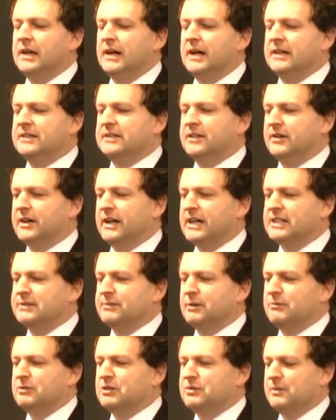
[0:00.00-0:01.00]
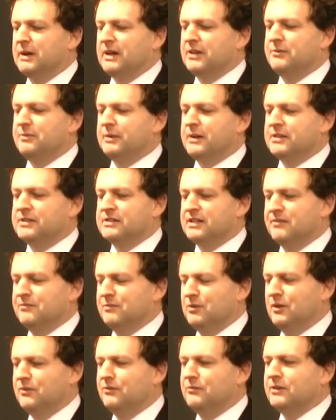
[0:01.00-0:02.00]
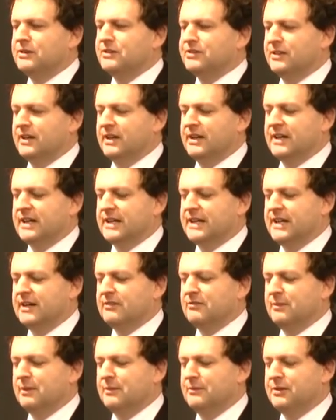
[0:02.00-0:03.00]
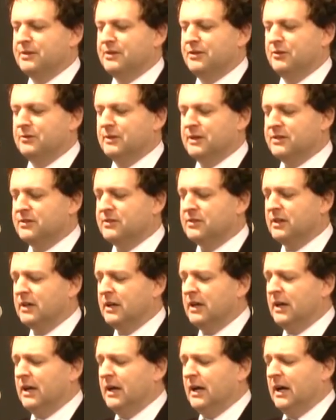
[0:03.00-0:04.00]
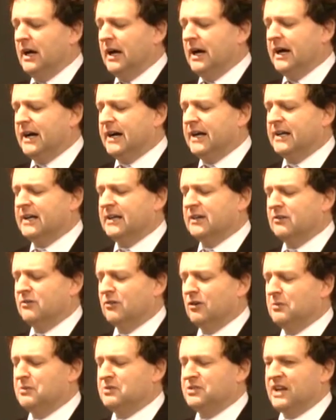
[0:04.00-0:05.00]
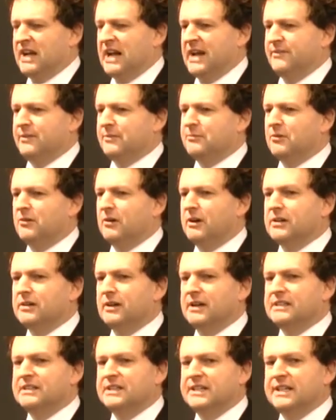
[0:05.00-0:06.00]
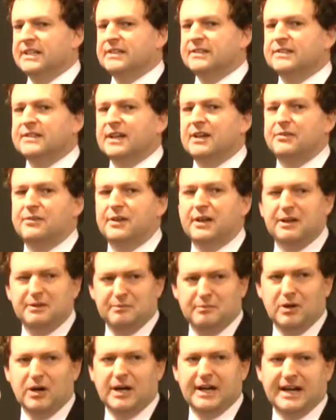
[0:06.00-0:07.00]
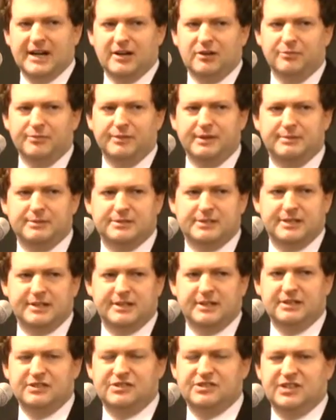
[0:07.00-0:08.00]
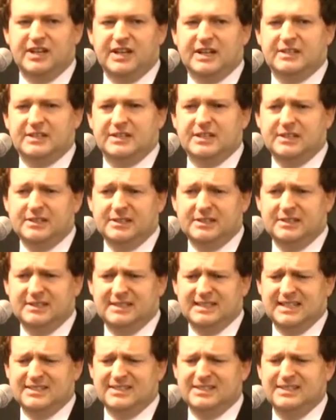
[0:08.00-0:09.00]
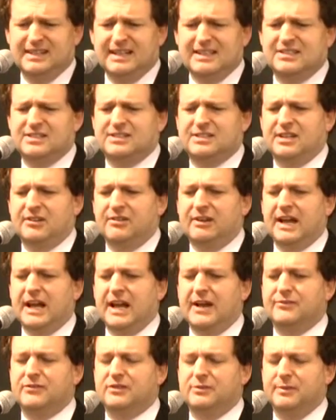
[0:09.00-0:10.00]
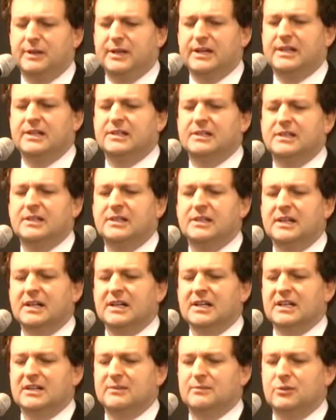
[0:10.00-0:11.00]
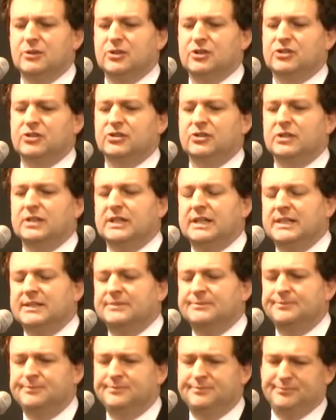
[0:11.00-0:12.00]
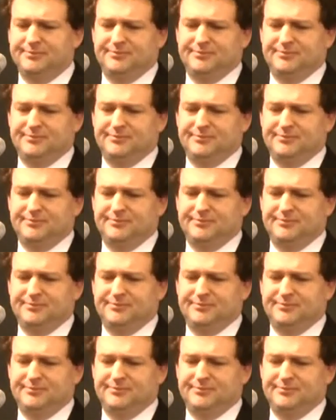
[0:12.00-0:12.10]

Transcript: Uh, don't ask me which month because they've moved recently and I can't remember the new ones. Uh, groups that have a bright idea that they think might help their particular sector, it doesn't necessarily have to be a commercial, um,